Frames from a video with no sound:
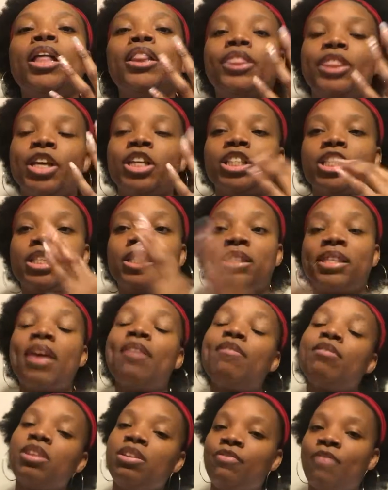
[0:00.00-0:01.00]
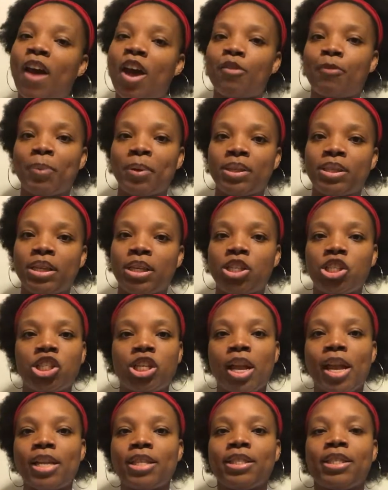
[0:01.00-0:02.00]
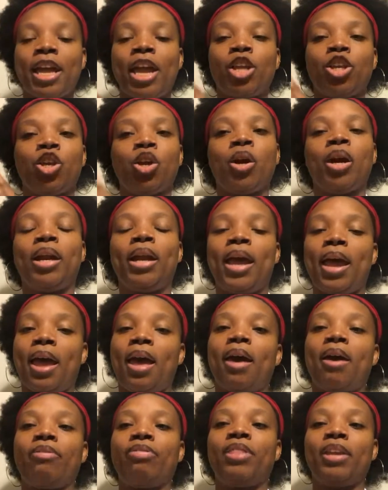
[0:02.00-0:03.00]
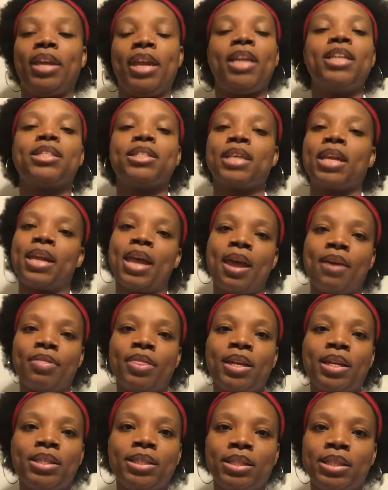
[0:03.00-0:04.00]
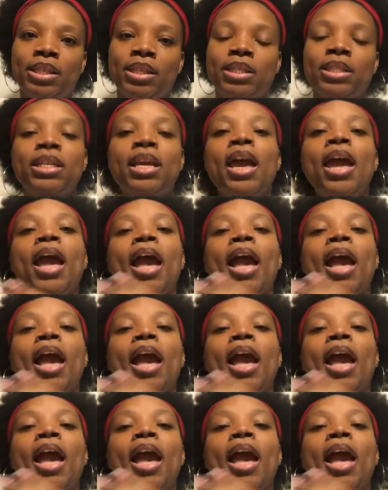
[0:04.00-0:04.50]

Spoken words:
there's a 75% chance that the kid is going to have the disease,